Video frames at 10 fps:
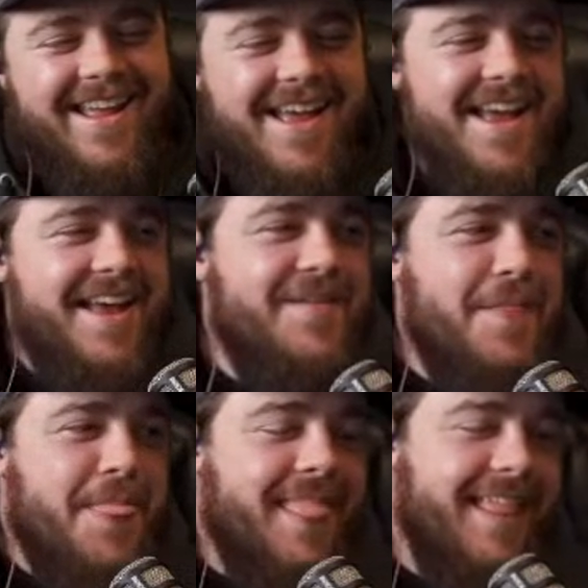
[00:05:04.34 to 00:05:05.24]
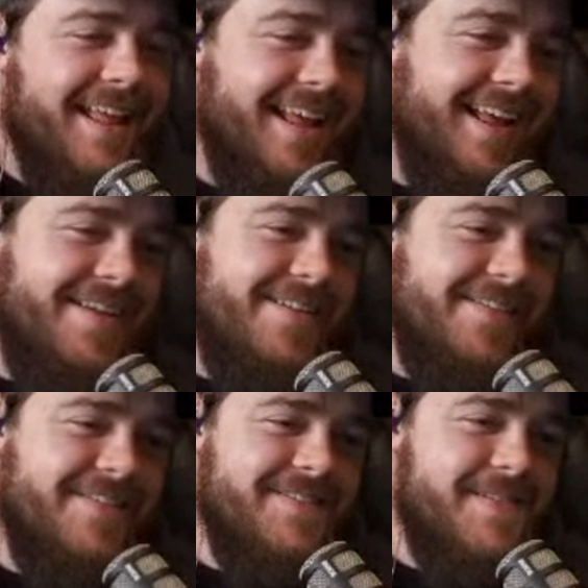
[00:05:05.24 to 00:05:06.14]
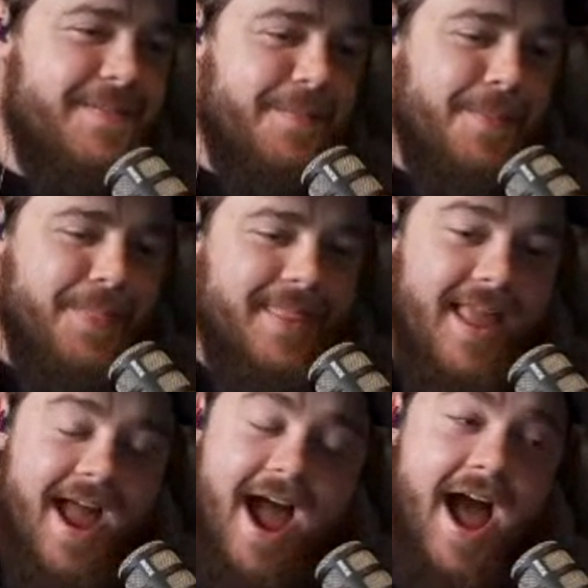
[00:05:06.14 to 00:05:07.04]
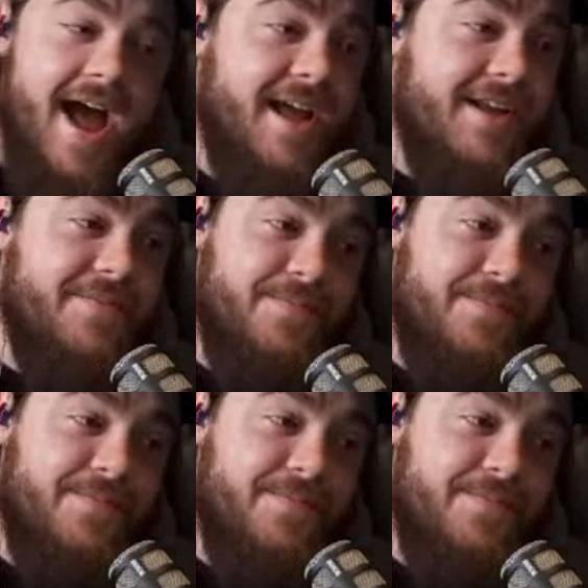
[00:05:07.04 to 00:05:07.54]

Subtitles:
never say I enjoy a good Truly. That's just.